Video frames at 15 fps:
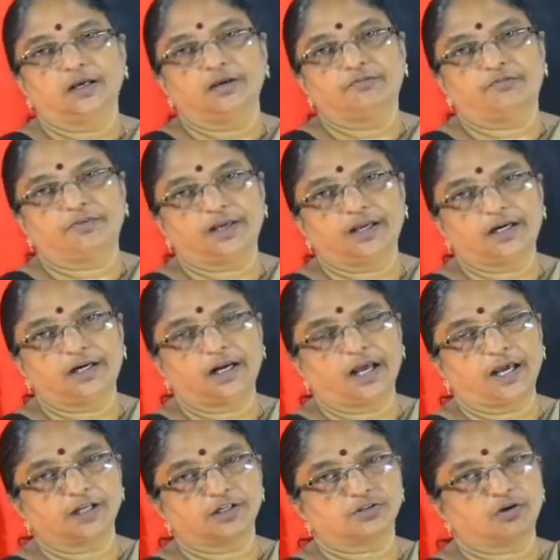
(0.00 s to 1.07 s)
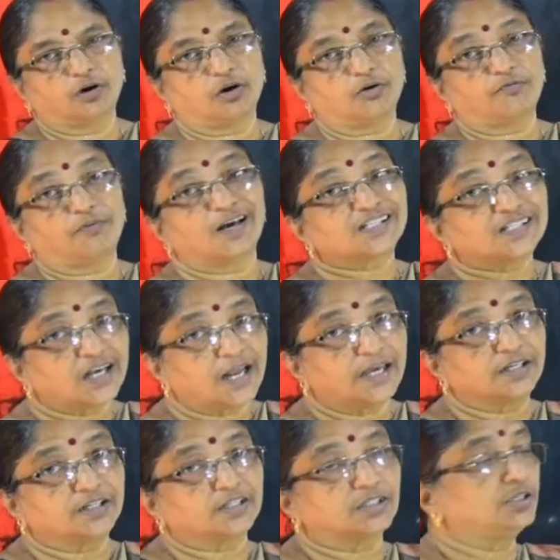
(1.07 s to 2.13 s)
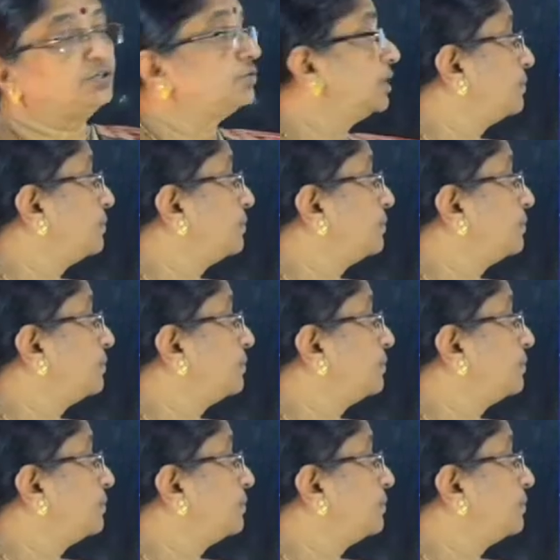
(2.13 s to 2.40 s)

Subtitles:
field lines or flux lines due to a